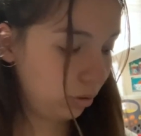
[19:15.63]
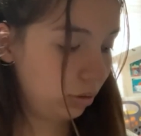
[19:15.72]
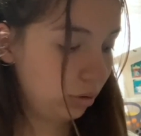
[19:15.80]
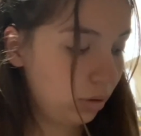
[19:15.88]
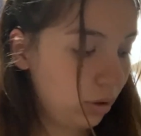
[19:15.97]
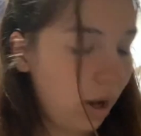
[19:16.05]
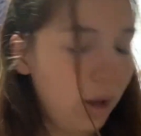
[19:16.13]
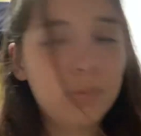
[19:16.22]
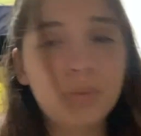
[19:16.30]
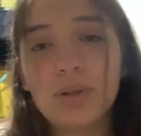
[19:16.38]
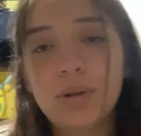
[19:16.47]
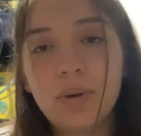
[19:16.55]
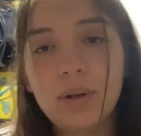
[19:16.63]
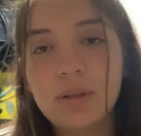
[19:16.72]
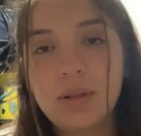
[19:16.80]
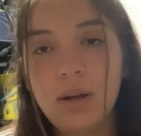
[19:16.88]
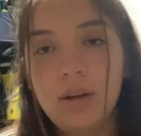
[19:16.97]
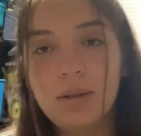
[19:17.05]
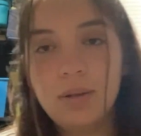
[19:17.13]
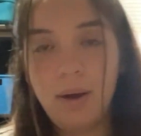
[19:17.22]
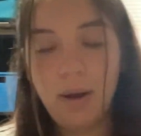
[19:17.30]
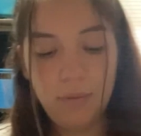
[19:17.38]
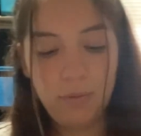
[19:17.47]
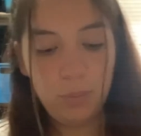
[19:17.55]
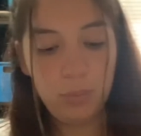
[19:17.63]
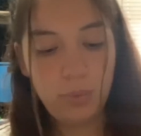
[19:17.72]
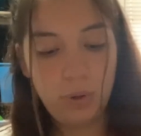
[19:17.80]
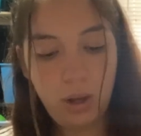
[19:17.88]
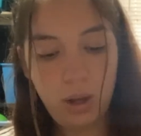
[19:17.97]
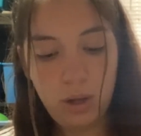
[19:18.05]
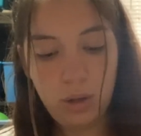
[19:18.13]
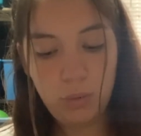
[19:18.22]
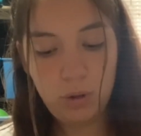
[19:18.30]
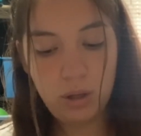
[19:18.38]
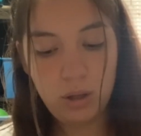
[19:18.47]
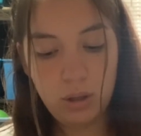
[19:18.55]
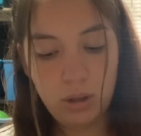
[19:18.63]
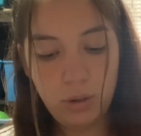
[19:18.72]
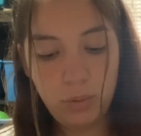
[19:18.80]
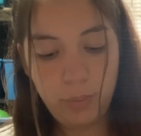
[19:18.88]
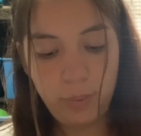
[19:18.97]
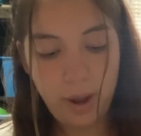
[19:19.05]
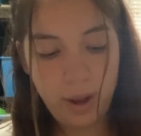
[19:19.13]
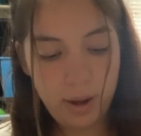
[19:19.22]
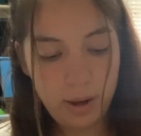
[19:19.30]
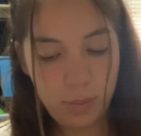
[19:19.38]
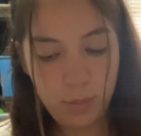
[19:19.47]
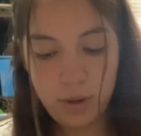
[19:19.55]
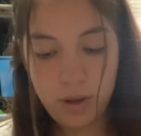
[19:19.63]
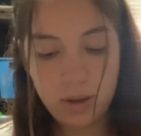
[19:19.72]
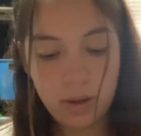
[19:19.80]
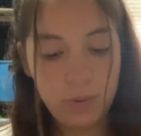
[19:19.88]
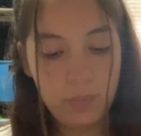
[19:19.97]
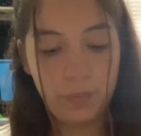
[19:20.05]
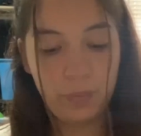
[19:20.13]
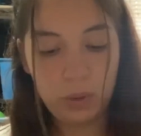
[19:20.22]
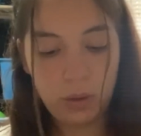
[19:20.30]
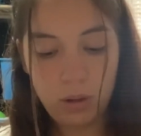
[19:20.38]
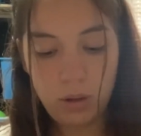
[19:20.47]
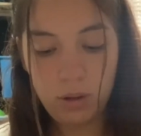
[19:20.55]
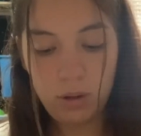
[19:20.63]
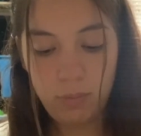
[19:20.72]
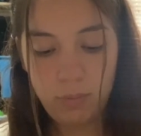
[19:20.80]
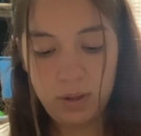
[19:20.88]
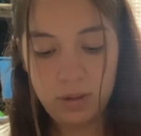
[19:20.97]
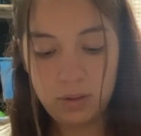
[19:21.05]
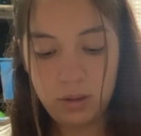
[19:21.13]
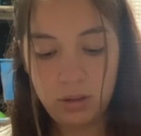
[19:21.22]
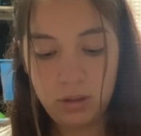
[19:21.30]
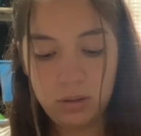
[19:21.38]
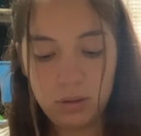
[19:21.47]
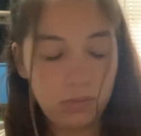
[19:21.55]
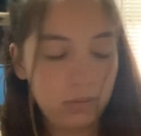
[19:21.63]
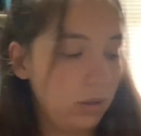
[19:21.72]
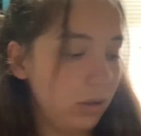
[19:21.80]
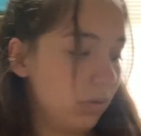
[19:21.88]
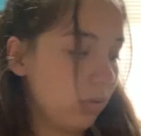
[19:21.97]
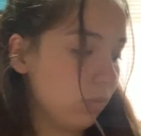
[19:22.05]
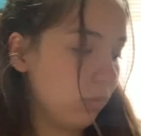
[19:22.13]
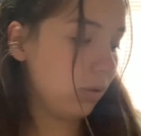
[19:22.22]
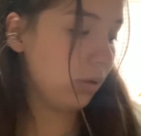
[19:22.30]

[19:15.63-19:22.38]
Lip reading: I'm so excited to have a baby, a little baby. My son, he's already 3,